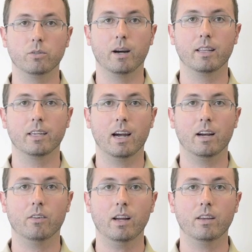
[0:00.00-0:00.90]
by the
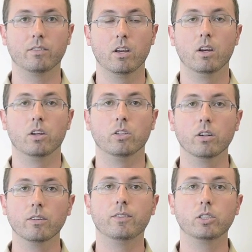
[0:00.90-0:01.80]
IRS,
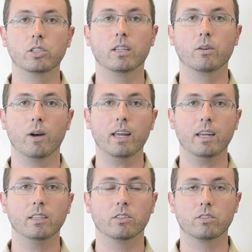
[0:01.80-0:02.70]
you're officially
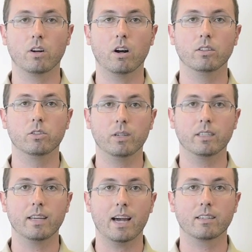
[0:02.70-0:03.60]
ready to start doing
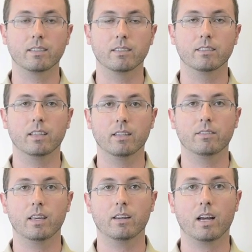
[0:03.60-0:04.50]
taxes in the
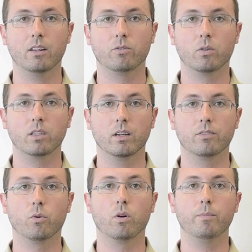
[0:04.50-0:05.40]
state of California
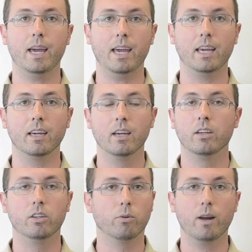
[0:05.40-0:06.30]
for pay.
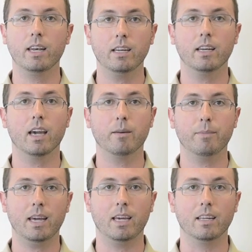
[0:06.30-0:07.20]
You're ready to get
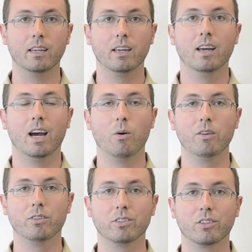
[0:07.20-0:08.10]
paid.
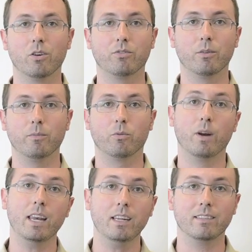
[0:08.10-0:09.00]
However, to go from
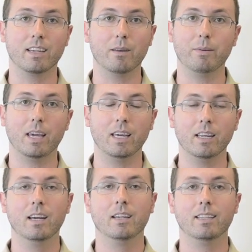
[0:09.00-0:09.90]
ready to get paid
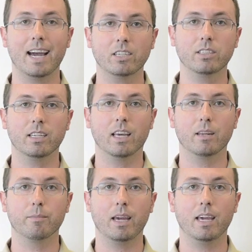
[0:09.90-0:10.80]
to actually
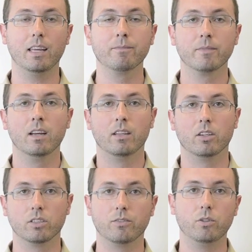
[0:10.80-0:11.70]
getting paid,
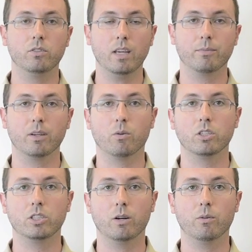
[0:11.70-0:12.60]
there's a few tips I want
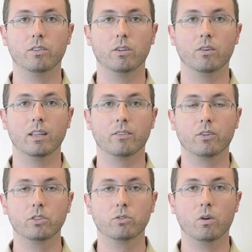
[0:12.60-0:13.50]
to share with you. And the
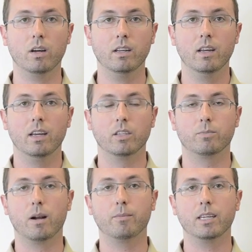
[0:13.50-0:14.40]
first one is
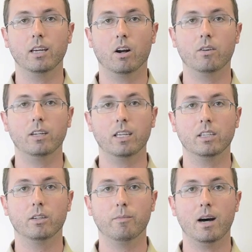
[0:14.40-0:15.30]
probably already
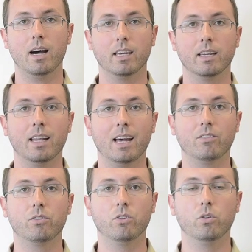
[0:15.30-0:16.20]
in your mind, and
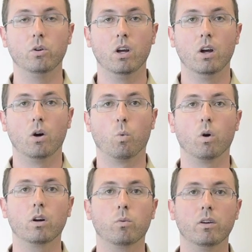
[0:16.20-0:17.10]
that's to
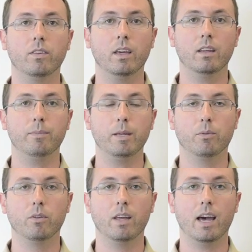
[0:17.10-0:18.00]
work within
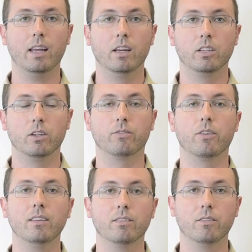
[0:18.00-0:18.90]
people that your
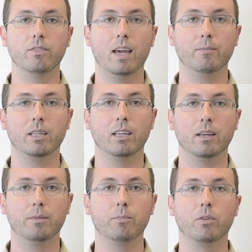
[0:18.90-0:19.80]
friends and family,
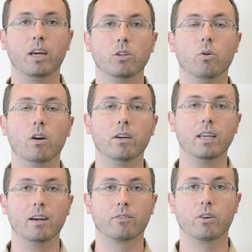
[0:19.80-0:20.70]
that people that you already
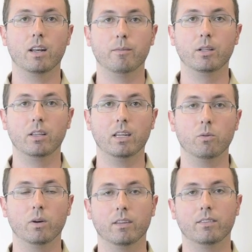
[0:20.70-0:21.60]
have credibility
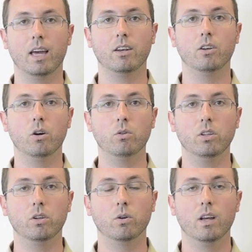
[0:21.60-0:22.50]
with, that know
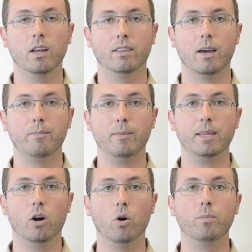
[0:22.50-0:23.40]
you, that may
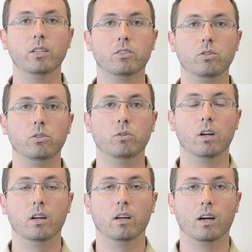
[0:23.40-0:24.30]
be open to
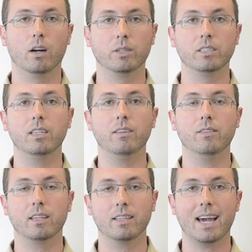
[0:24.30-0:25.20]

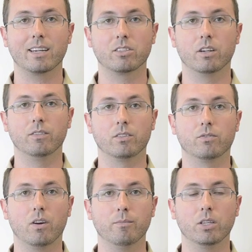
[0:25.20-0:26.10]
receiving tax service
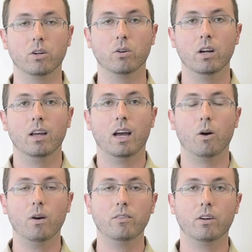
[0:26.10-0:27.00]
from you.
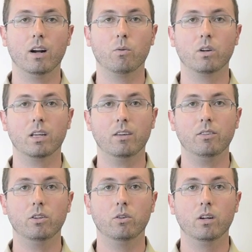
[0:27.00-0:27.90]
However, I want to give
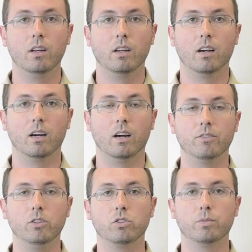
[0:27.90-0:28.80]
you a
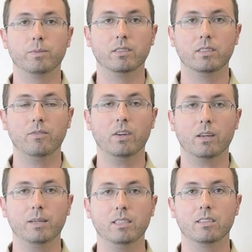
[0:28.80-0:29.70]
few
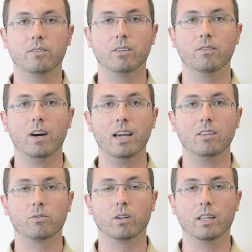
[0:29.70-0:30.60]
specific pieces of
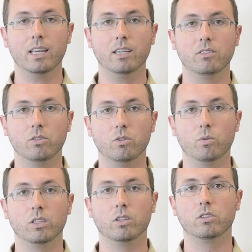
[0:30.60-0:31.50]
advice related to
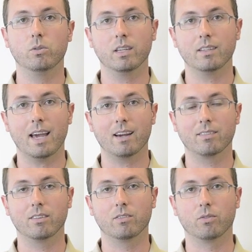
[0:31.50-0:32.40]
when you're doing
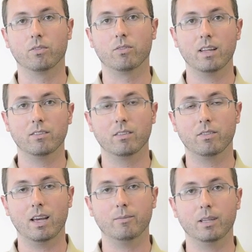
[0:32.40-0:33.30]
taxes for friends and
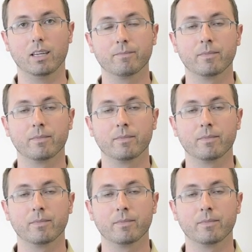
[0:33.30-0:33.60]
family.